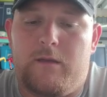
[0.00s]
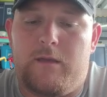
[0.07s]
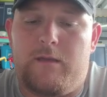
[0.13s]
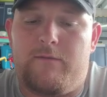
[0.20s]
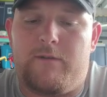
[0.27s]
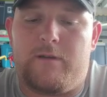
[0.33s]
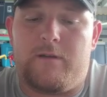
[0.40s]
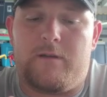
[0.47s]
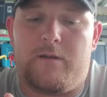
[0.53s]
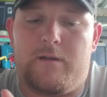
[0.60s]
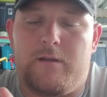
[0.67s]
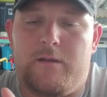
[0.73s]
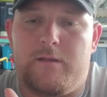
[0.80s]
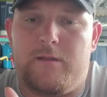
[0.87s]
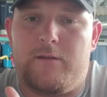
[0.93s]
Give
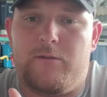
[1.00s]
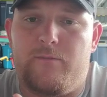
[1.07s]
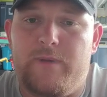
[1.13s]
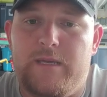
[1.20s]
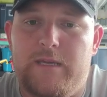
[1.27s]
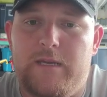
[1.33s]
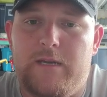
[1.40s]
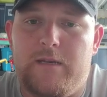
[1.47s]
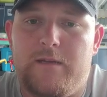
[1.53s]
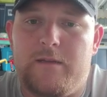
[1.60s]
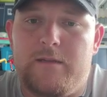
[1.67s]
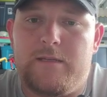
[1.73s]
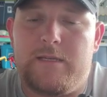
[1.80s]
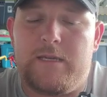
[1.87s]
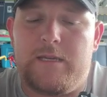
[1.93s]
a little bead
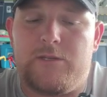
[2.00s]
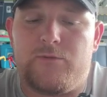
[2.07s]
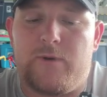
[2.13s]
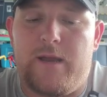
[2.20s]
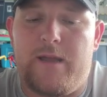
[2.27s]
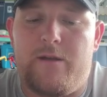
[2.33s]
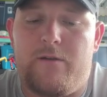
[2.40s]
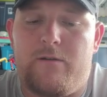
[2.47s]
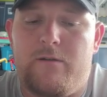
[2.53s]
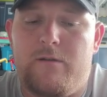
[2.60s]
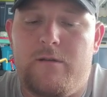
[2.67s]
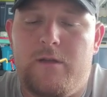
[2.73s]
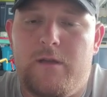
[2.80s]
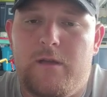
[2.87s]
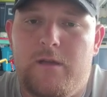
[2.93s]
to each rail.
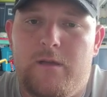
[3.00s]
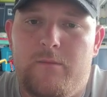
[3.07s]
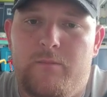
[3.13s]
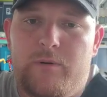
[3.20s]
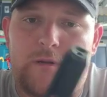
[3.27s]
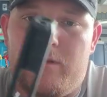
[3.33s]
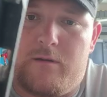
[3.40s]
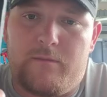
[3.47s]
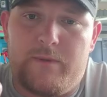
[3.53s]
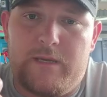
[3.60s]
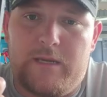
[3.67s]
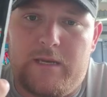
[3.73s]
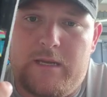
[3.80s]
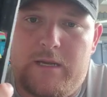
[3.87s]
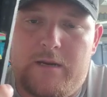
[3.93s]
Put a little
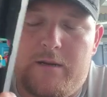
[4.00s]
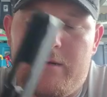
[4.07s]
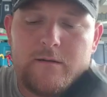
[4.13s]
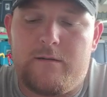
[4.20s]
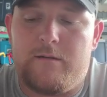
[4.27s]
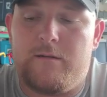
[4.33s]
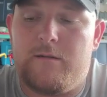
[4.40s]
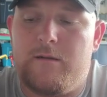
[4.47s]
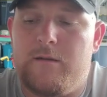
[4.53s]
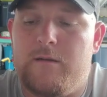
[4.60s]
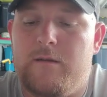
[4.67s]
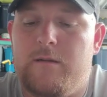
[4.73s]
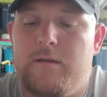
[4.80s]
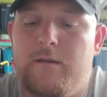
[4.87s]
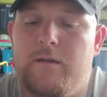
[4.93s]
bead here.
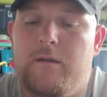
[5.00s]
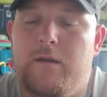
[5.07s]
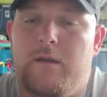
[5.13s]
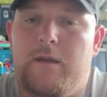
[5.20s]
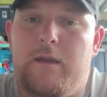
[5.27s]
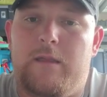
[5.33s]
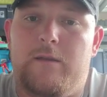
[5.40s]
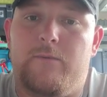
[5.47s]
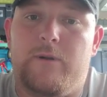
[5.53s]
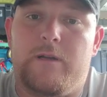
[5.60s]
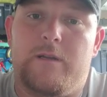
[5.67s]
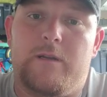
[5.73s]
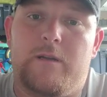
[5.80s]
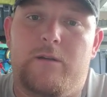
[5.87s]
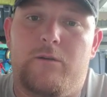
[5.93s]
And then we're
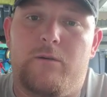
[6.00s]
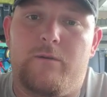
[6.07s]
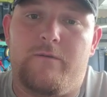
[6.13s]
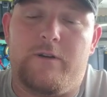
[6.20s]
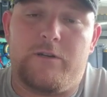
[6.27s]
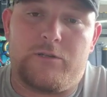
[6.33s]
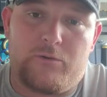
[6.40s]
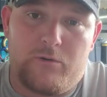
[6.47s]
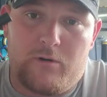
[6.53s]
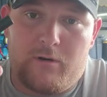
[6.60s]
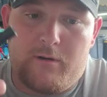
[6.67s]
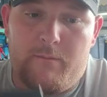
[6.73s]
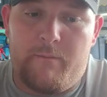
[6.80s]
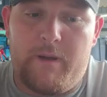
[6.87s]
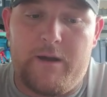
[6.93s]
going to go in reverse
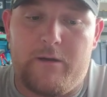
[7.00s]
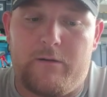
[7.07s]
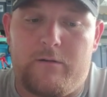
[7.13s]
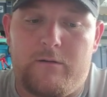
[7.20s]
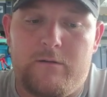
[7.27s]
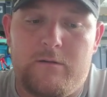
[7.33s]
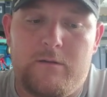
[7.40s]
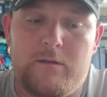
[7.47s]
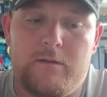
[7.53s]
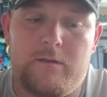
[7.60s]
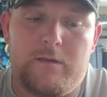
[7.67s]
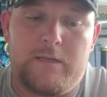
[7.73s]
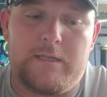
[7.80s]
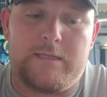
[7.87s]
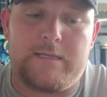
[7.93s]
order. Barrel,
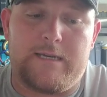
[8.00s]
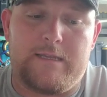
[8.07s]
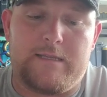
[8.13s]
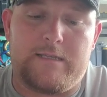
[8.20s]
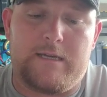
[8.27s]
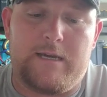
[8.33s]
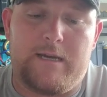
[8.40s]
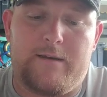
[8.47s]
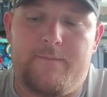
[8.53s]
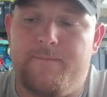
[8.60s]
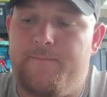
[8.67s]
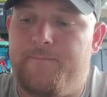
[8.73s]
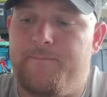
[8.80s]
inside the slide.